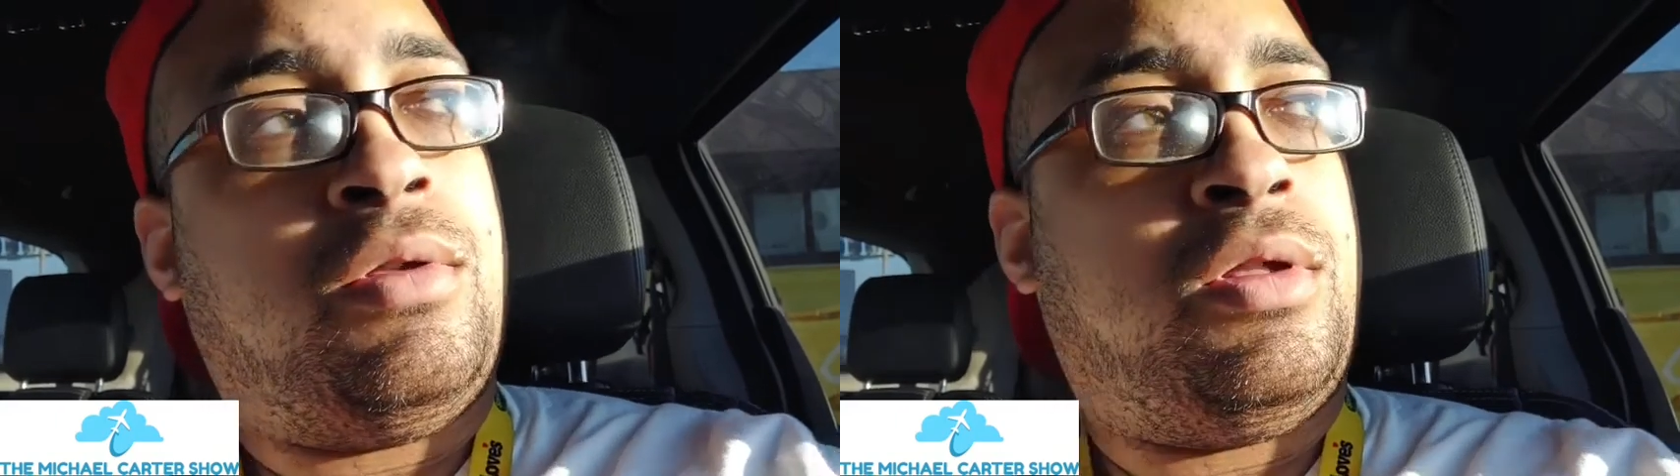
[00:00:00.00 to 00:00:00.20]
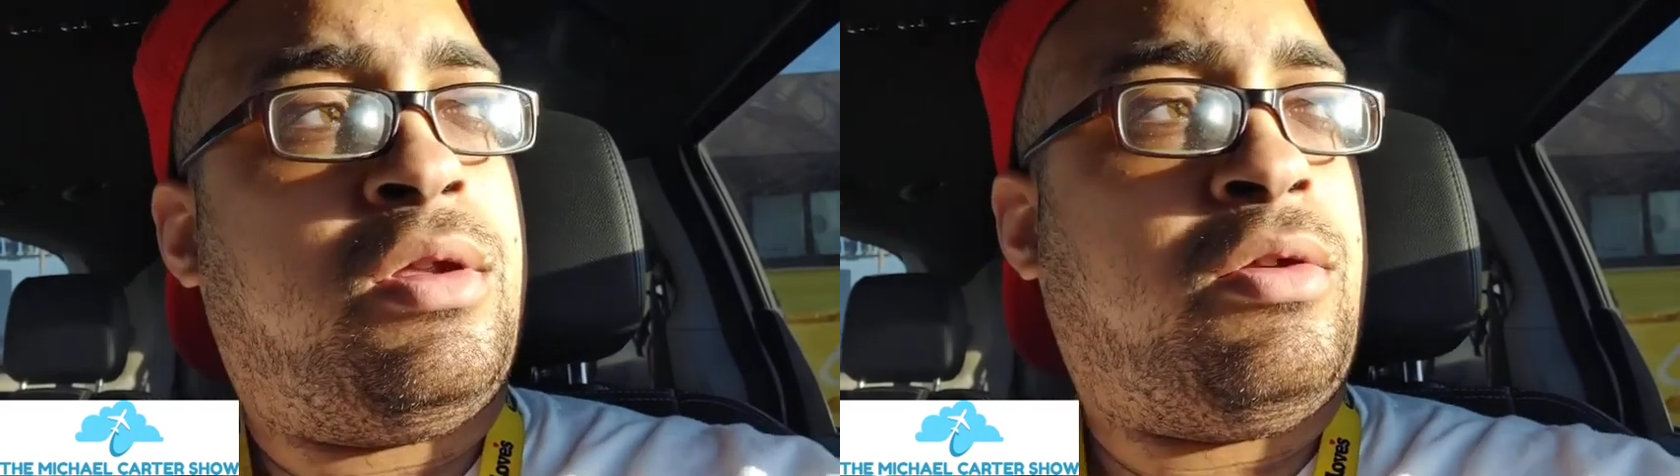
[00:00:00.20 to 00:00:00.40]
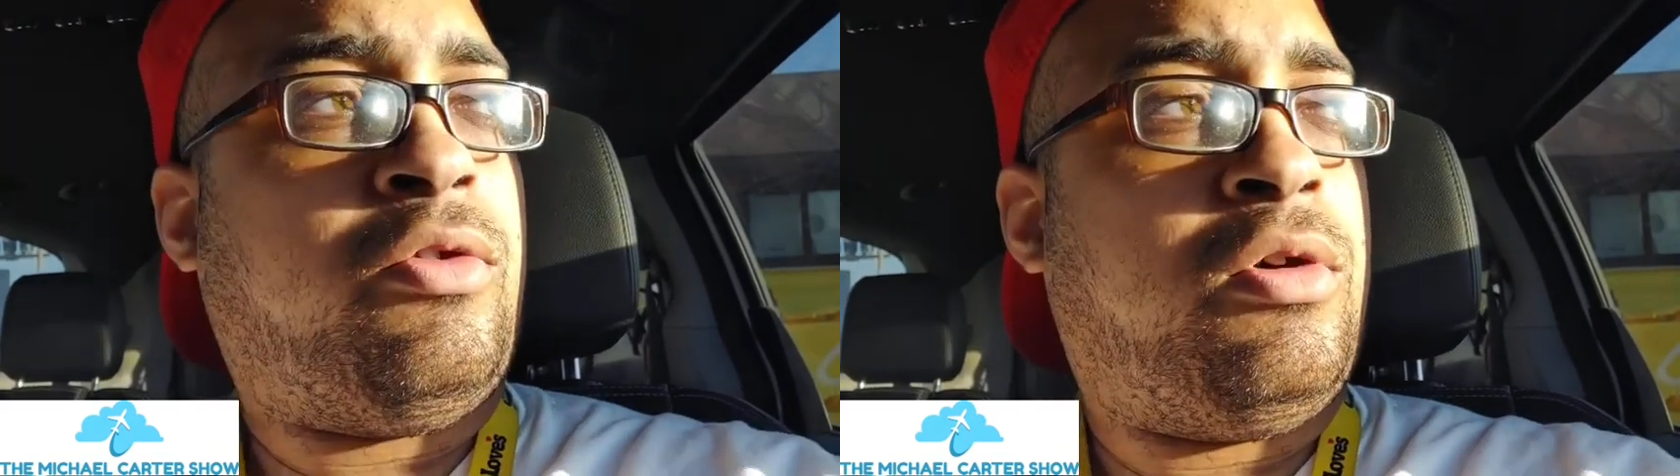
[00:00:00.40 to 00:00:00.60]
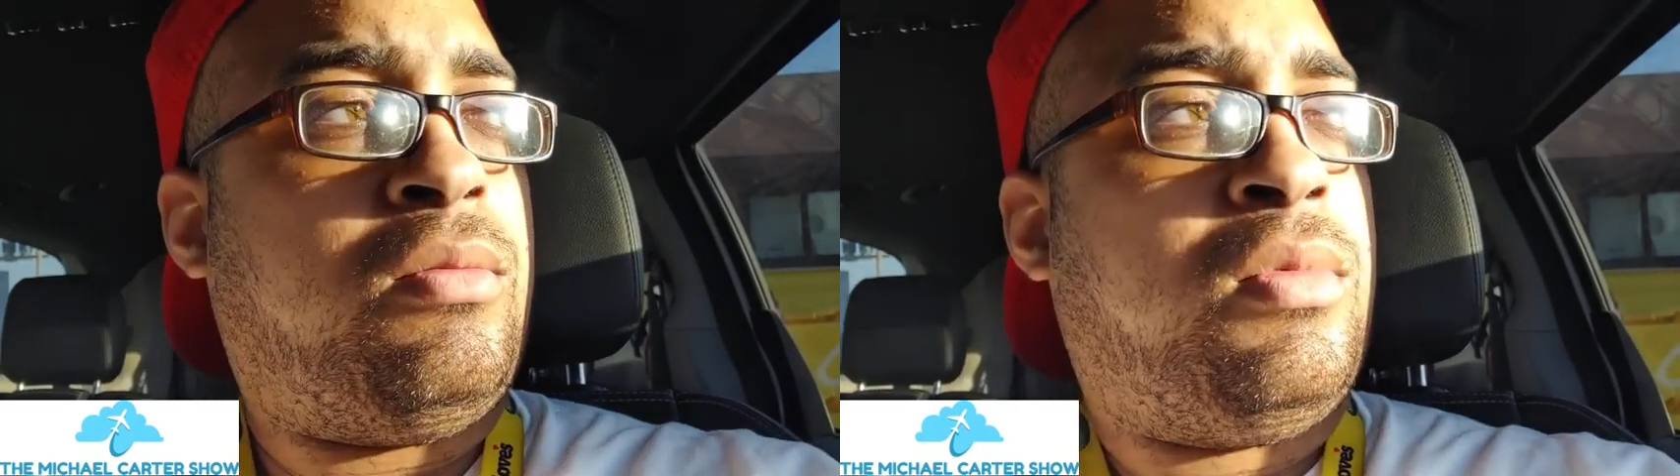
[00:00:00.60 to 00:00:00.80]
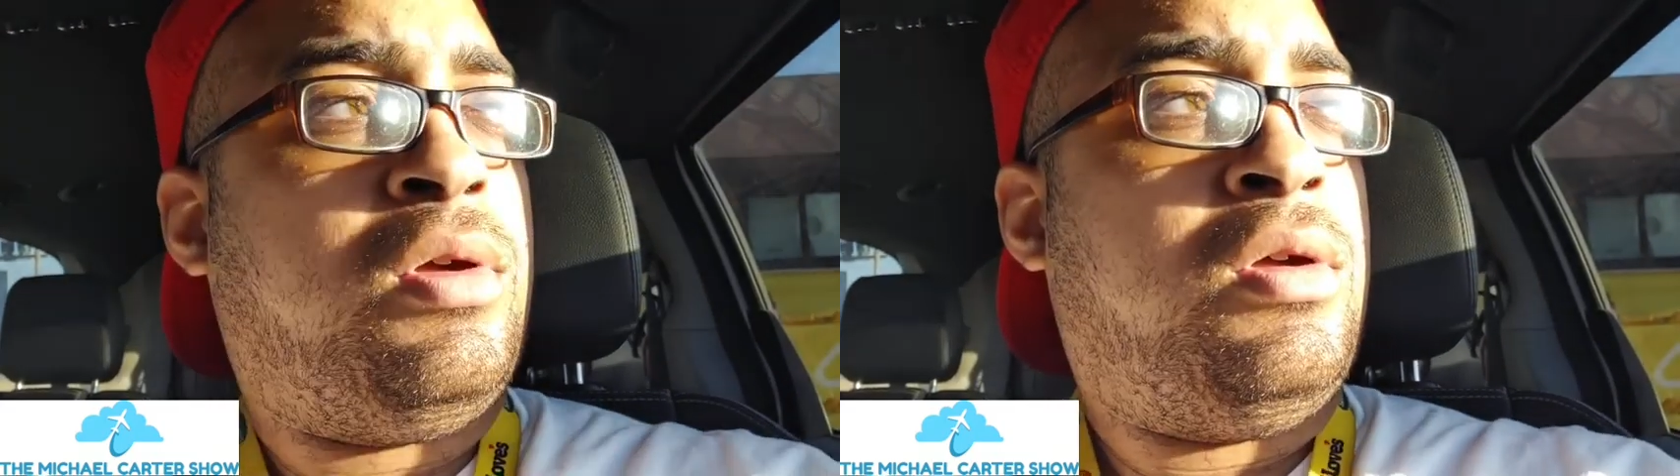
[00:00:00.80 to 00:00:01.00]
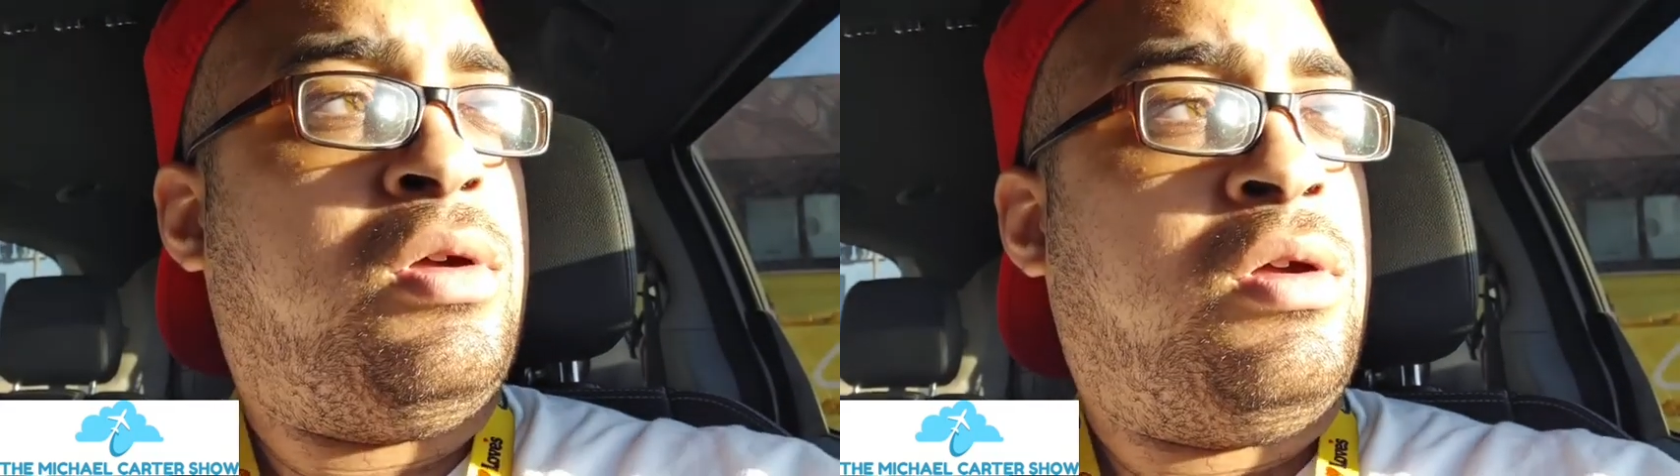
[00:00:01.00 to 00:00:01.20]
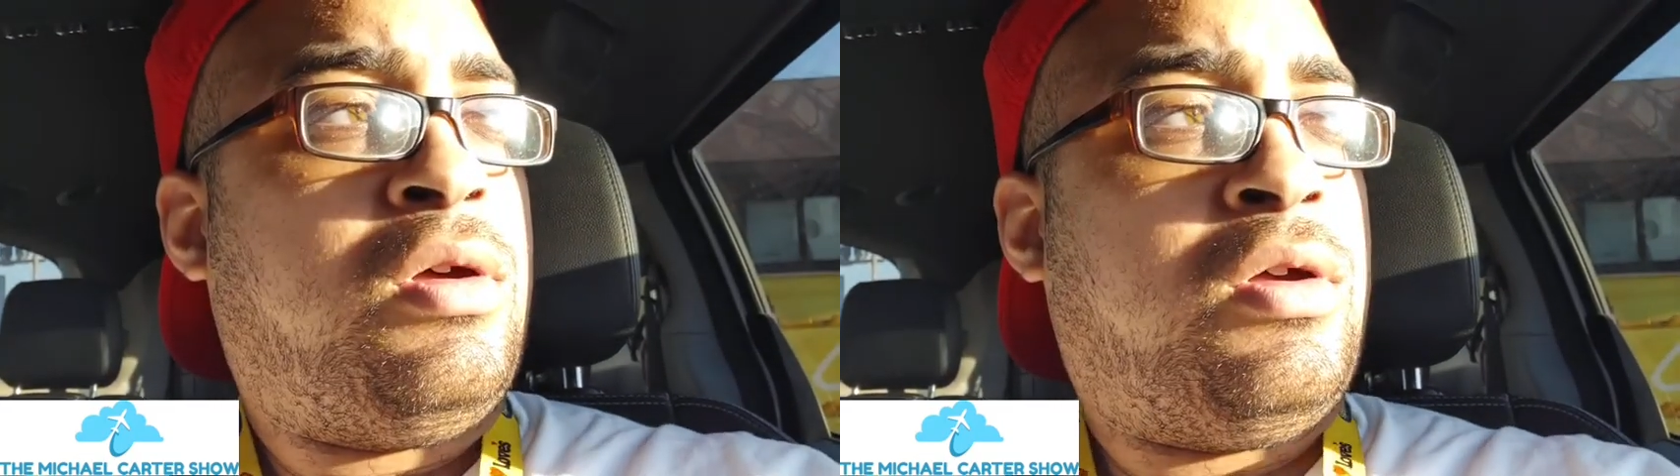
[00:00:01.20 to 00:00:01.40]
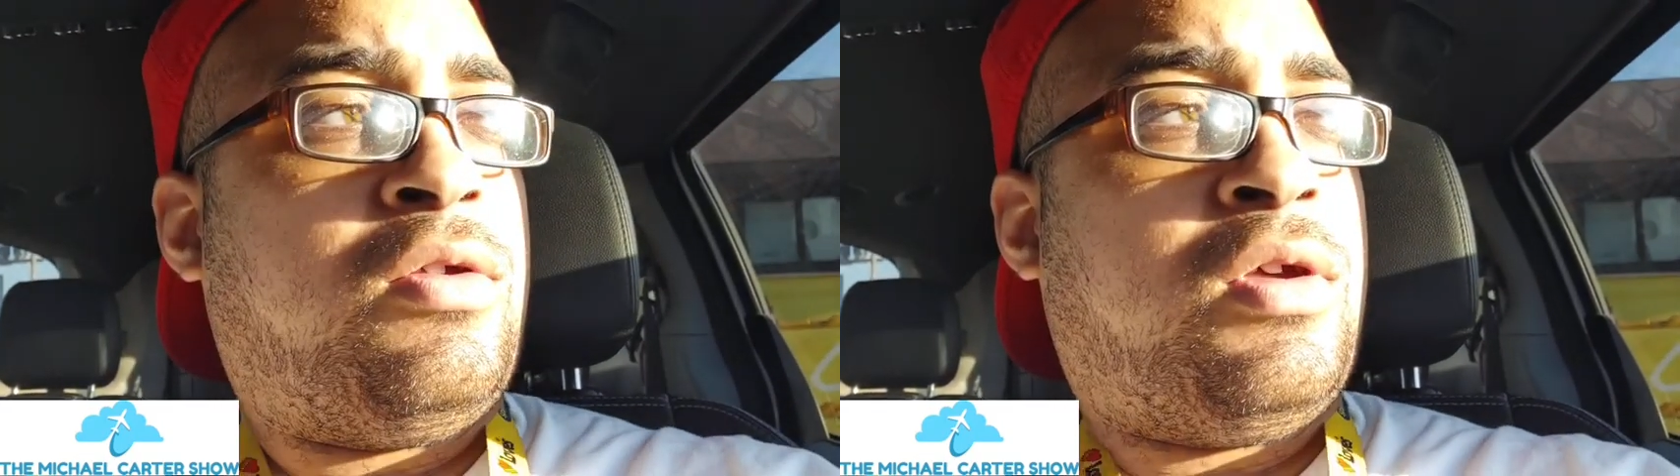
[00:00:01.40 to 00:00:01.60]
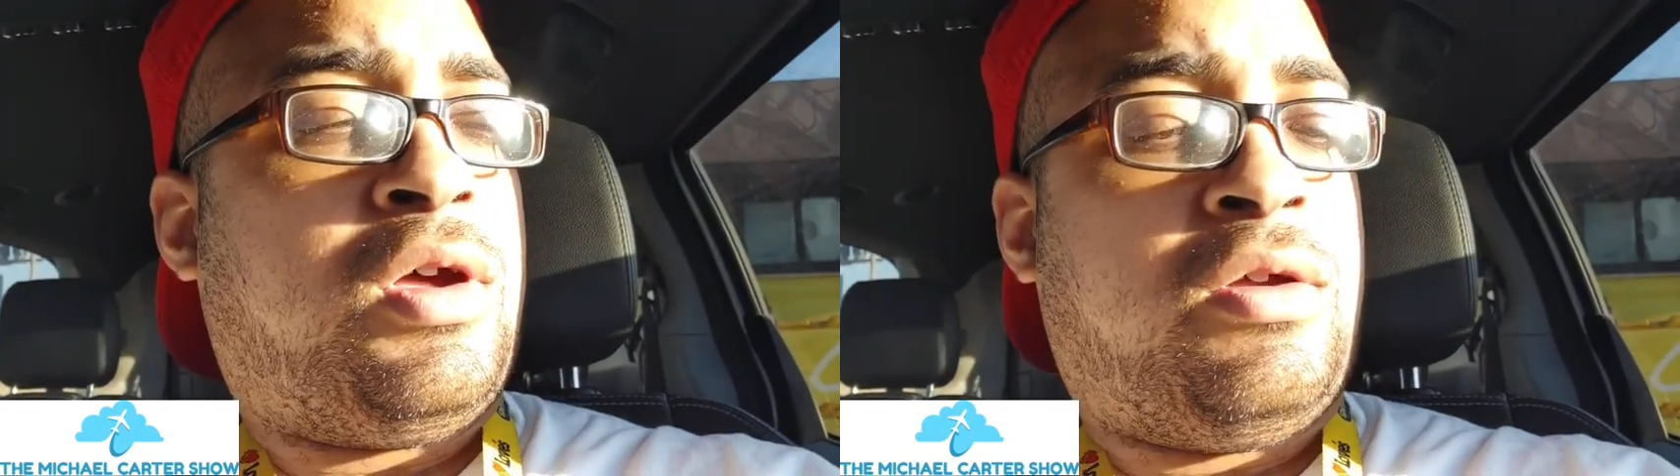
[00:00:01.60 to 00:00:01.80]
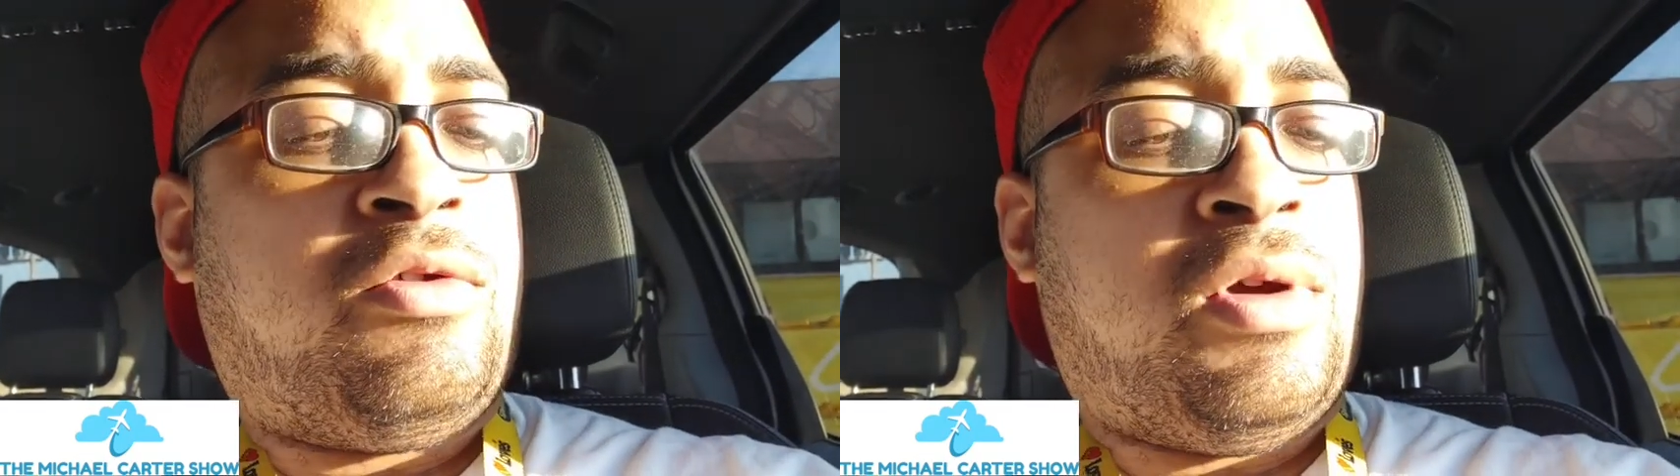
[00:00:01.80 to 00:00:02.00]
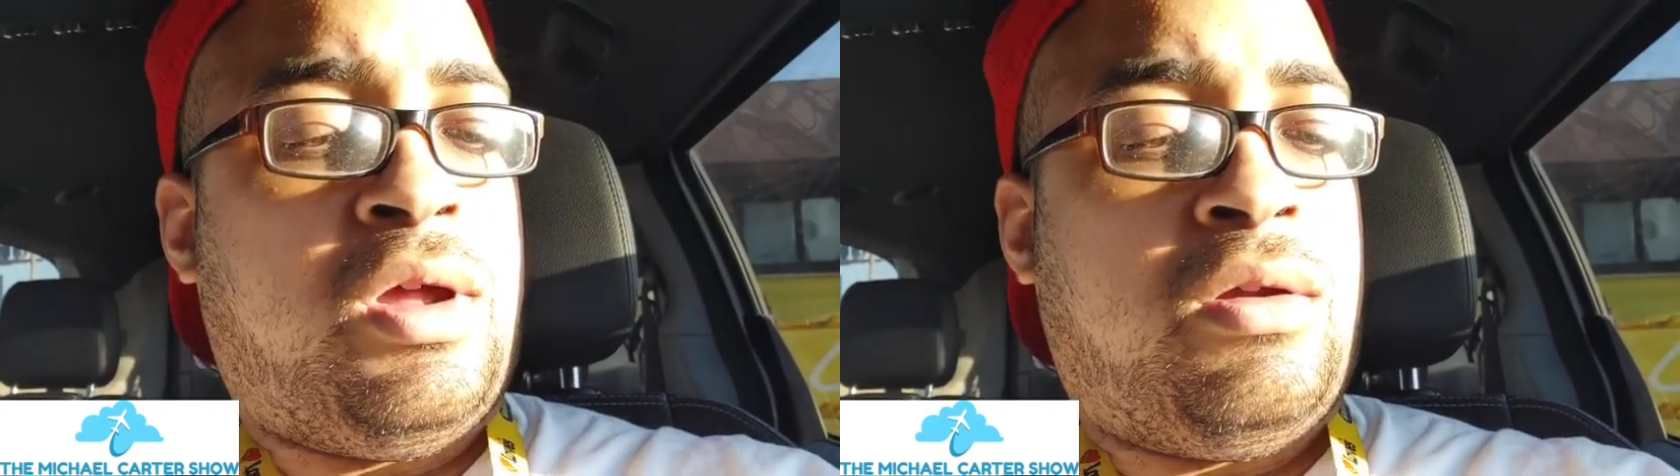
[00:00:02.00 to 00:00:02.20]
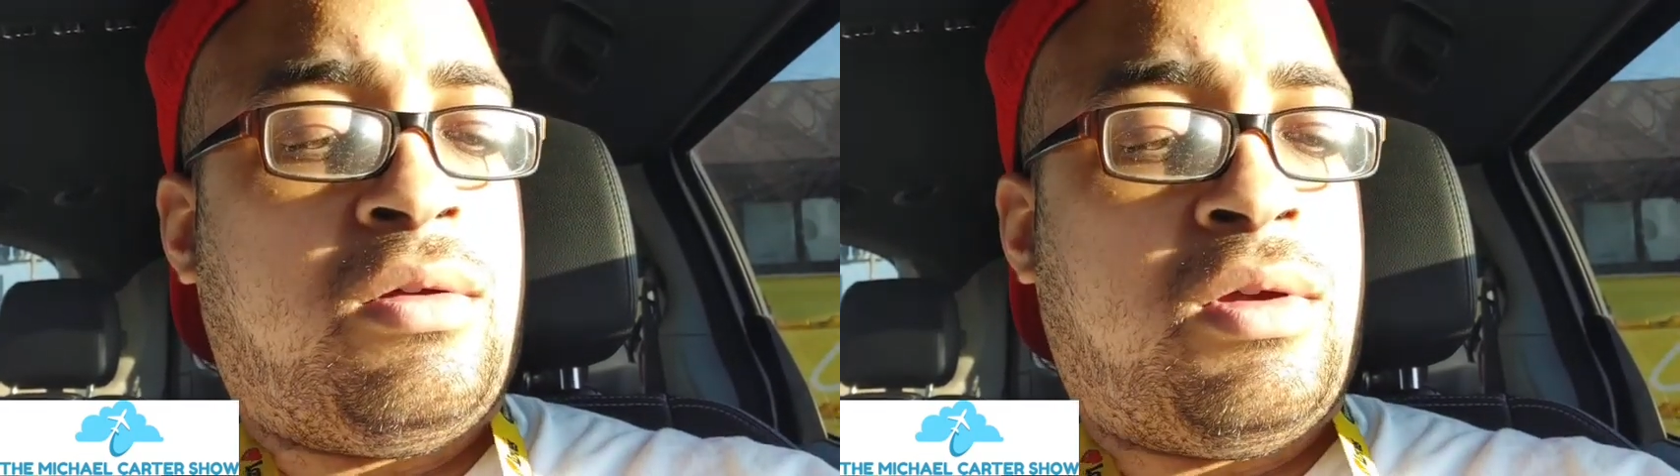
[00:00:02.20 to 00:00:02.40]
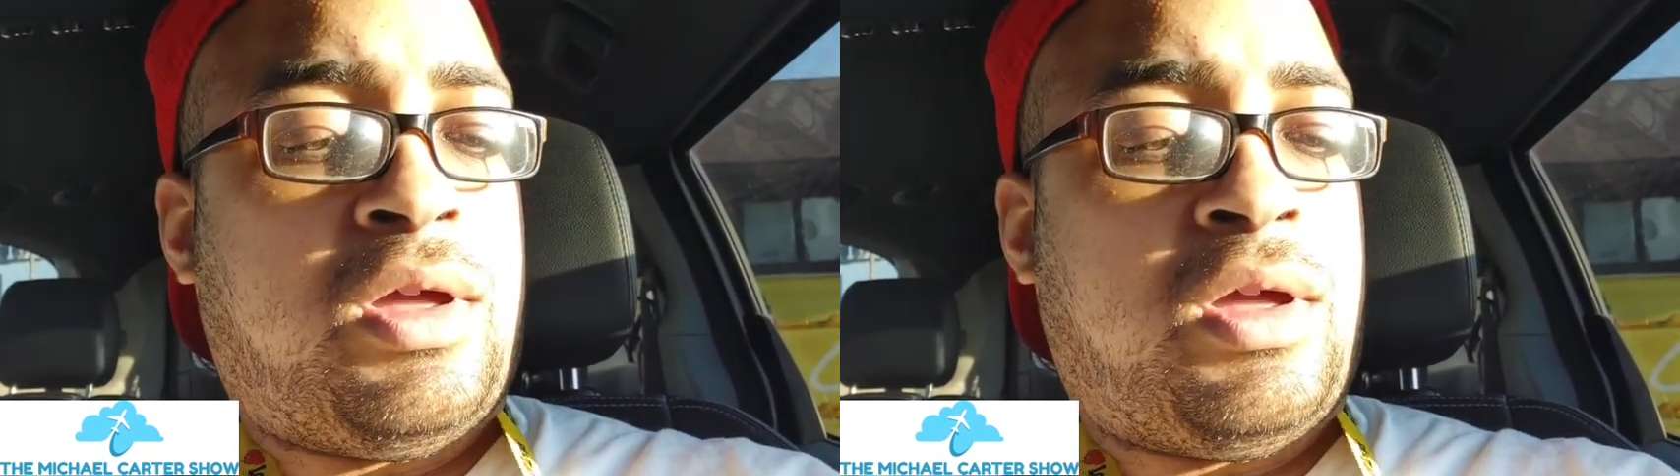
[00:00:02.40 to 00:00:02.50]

another trip because the trainer